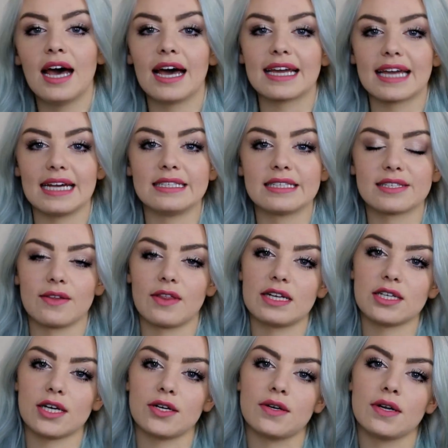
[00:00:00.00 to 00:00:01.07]
again, so they
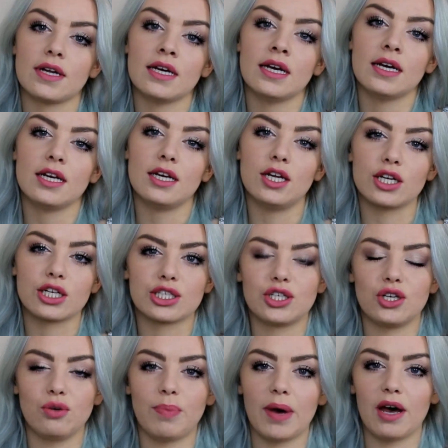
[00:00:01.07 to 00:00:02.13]
don't look
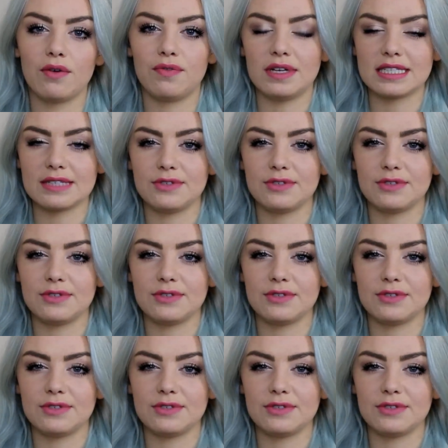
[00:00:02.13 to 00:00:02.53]
too perfect.